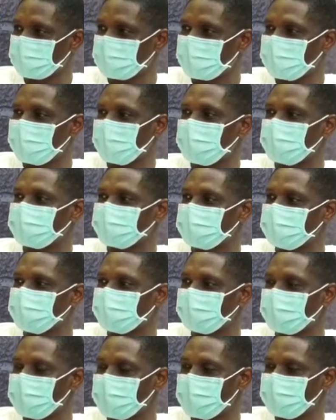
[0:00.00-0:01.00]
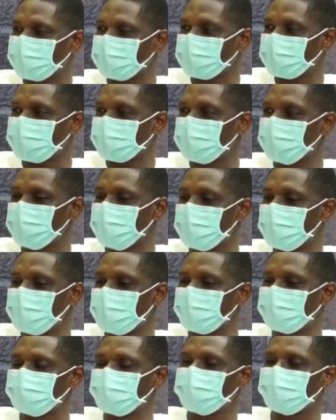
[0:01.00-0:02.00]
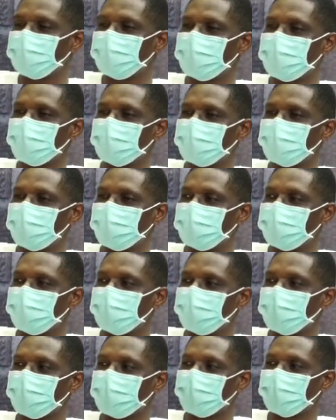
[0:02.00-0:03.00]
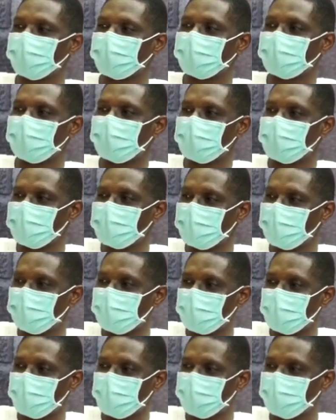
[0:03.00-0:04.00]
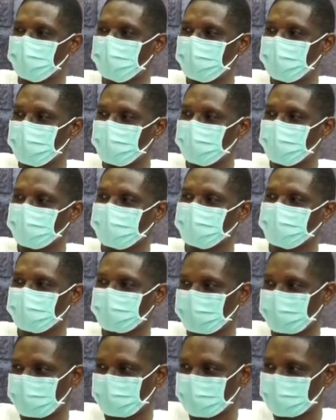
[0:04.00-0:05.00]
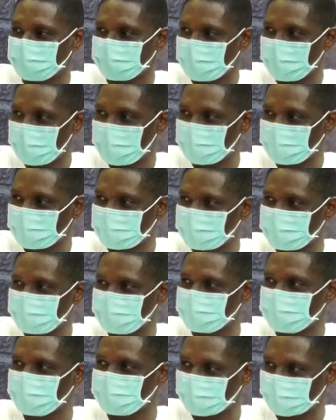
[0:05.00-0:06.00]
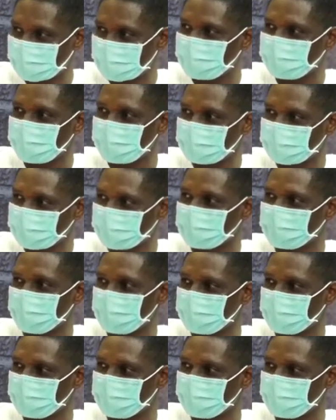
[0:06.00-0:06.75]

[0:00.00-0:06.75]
and sometimes you may need to call or fall on other people's children to do certain things for you.